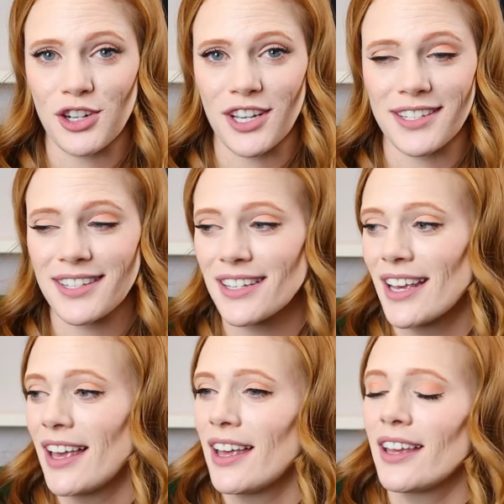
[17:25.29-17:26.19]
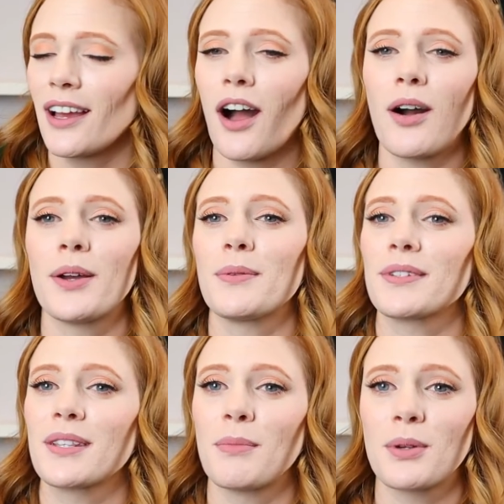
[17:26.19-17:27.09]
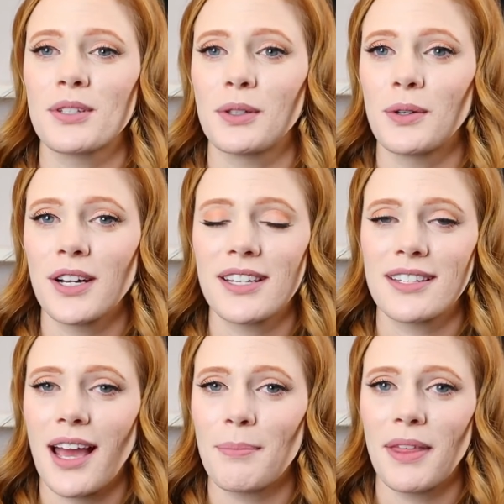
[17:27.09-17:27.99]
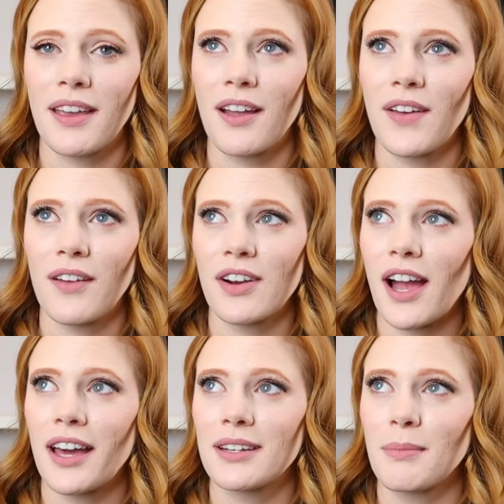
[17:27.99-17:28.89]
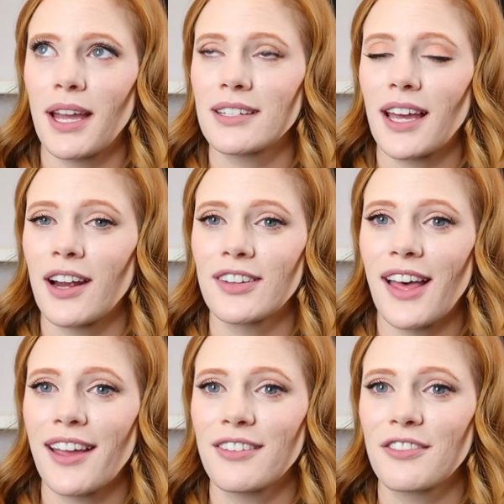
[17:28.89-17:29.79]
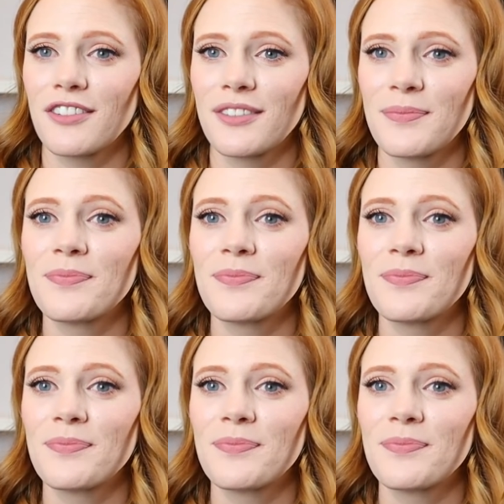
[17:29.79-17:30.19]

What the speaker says: It was the most glorious nap I think I've ever had in my entire life.